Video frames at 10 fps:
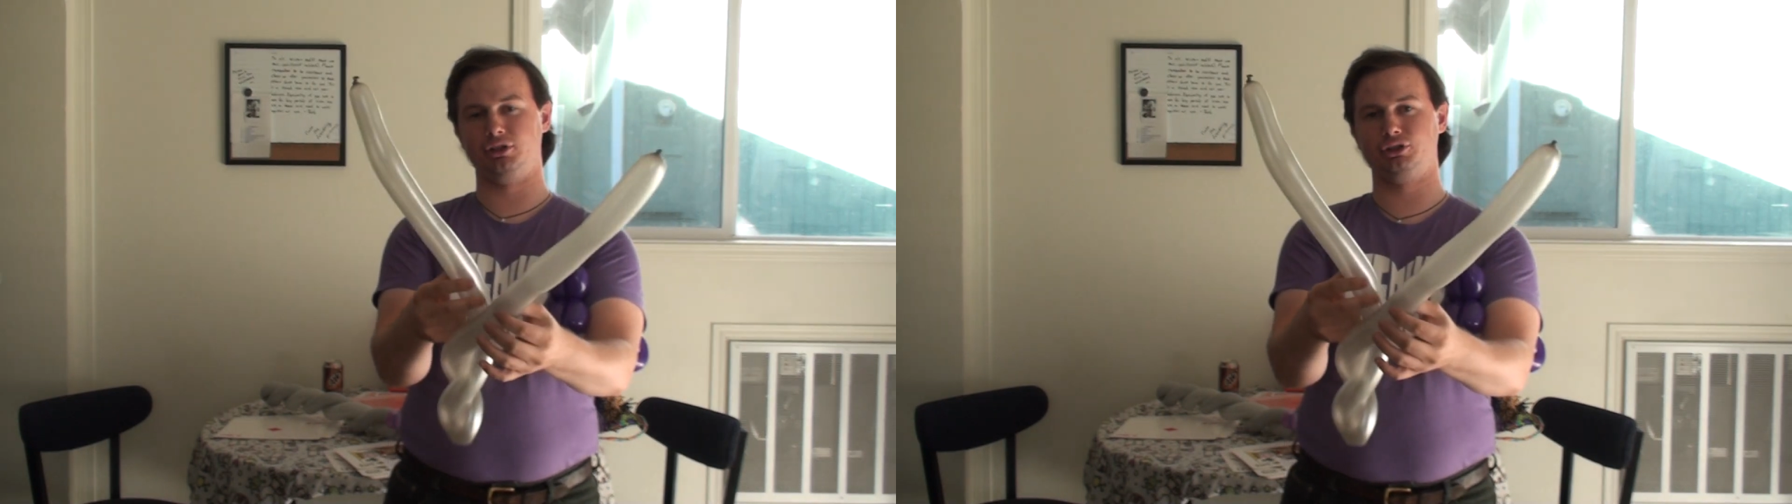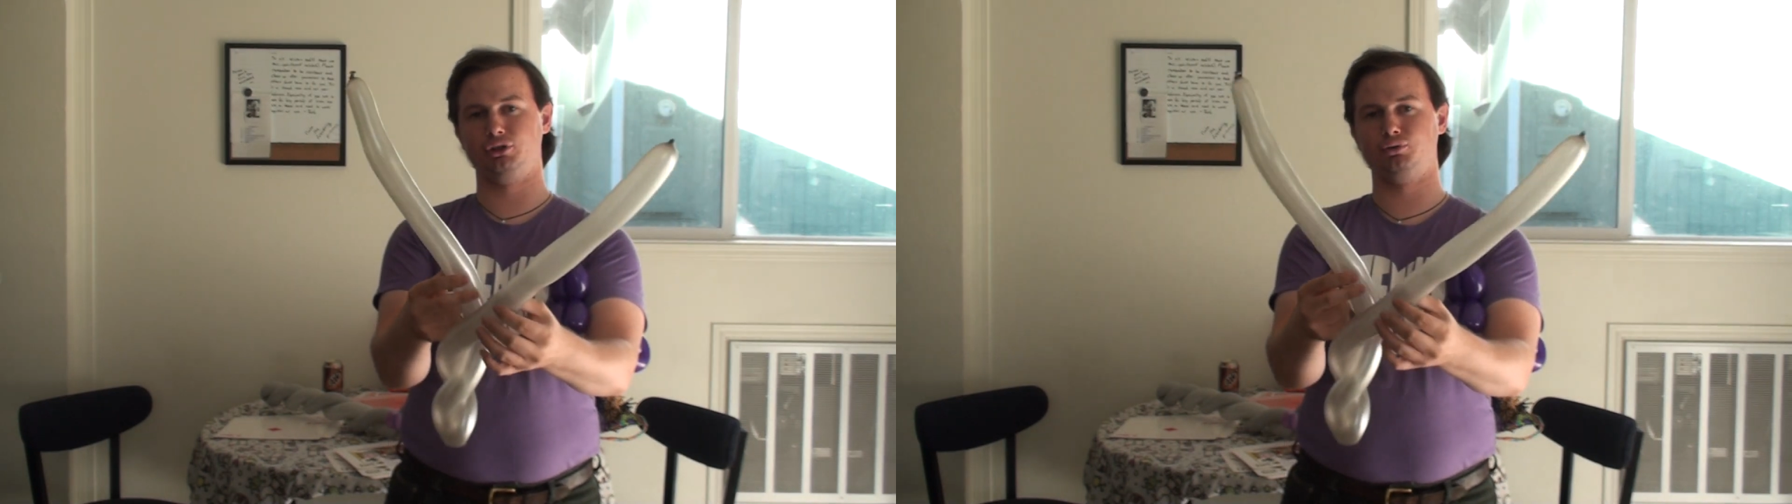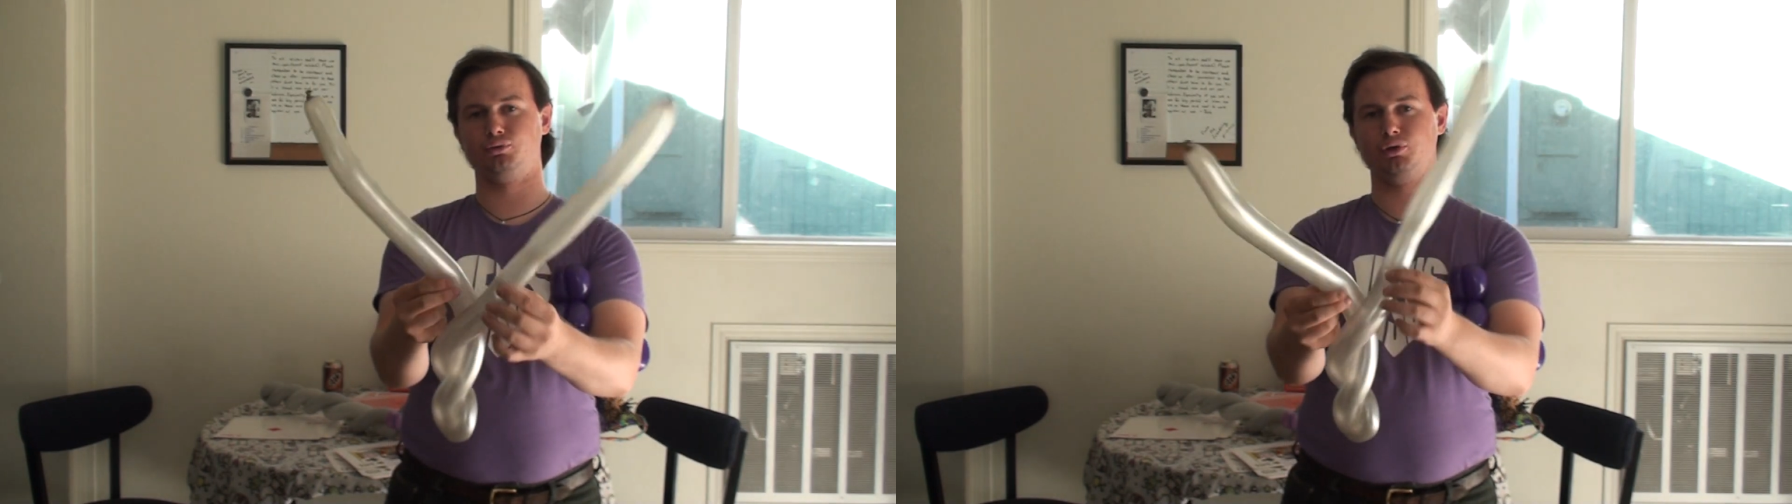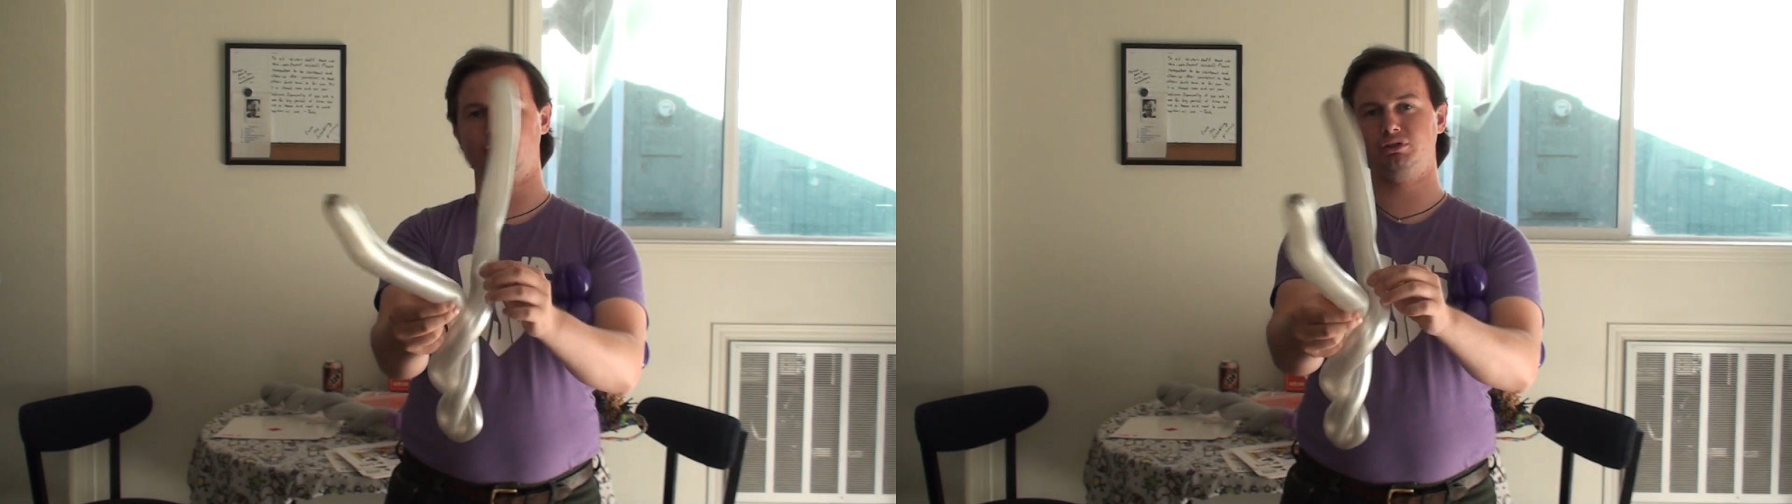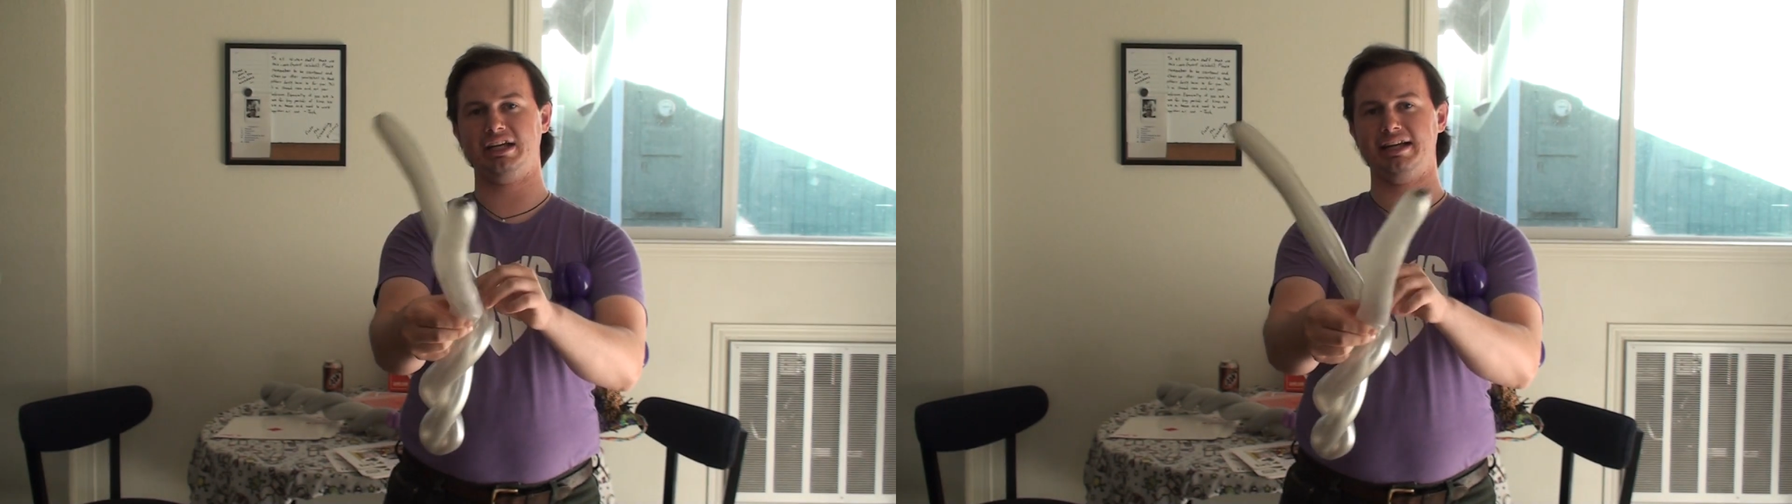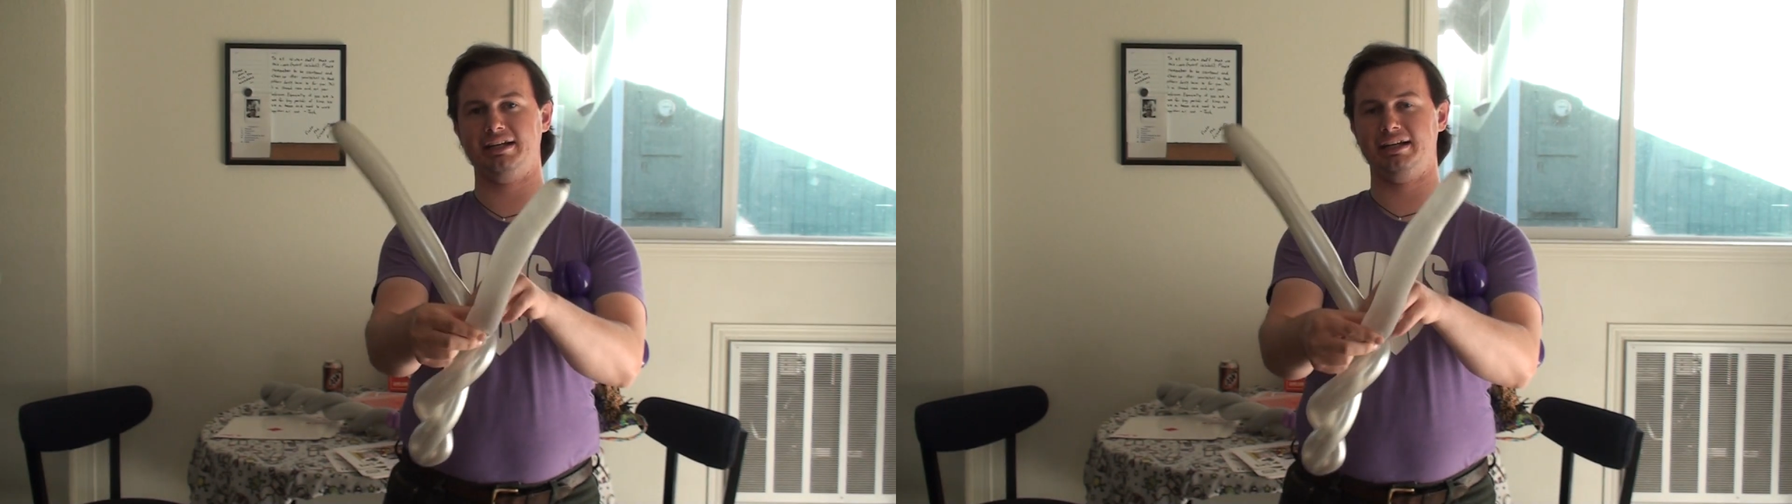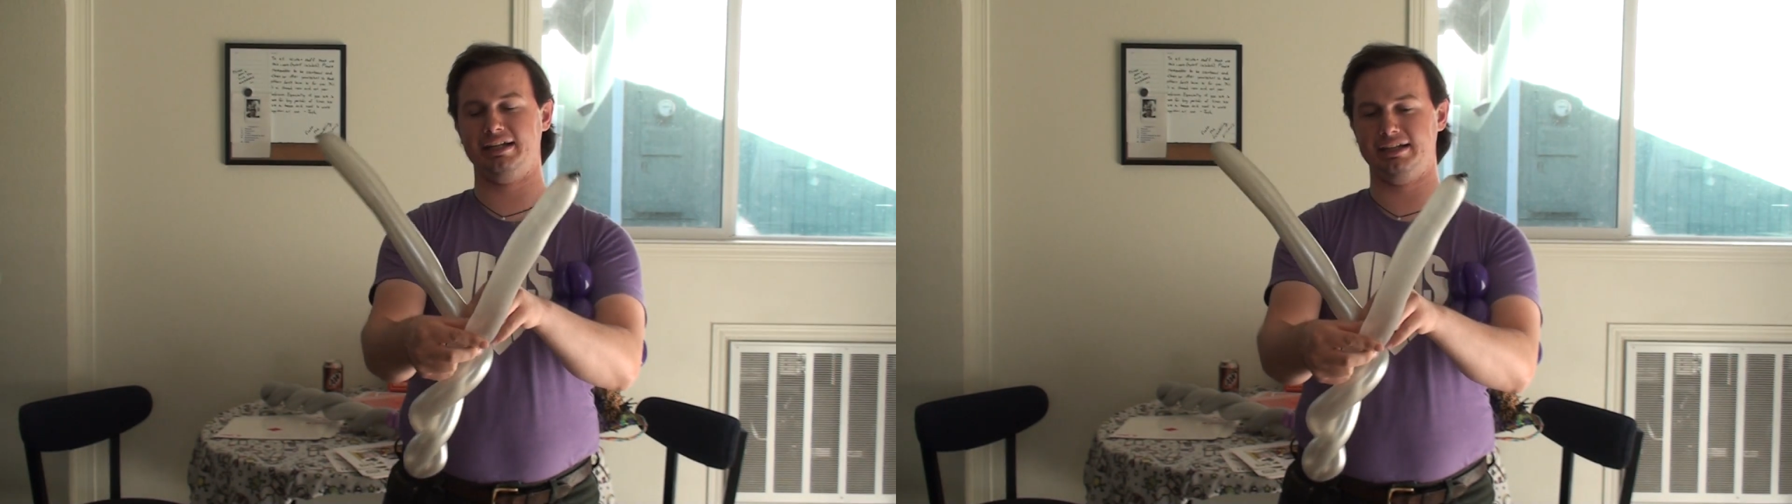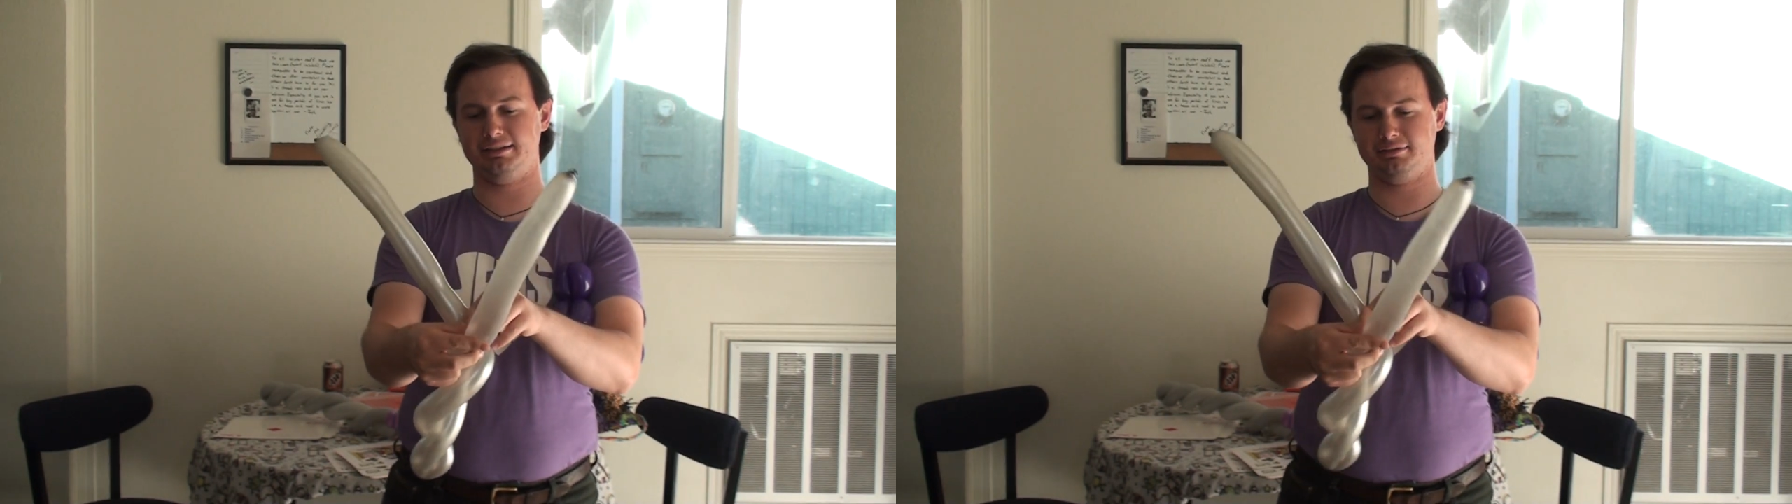also rotating
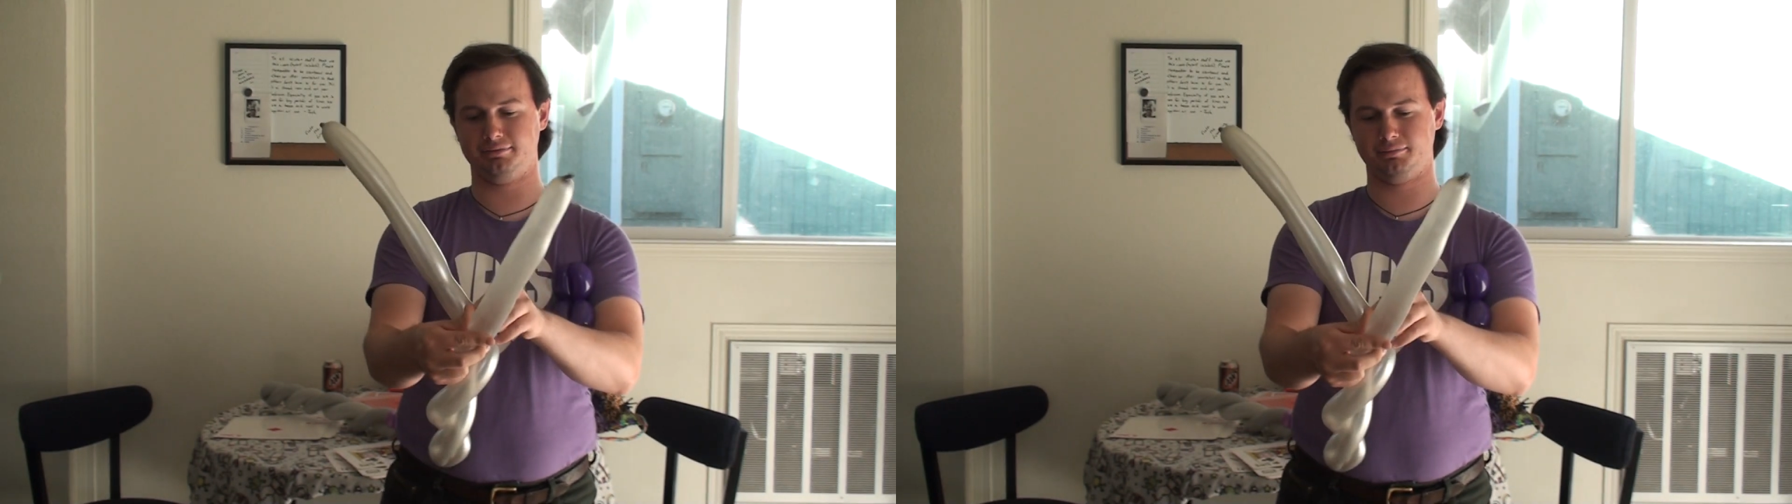it in,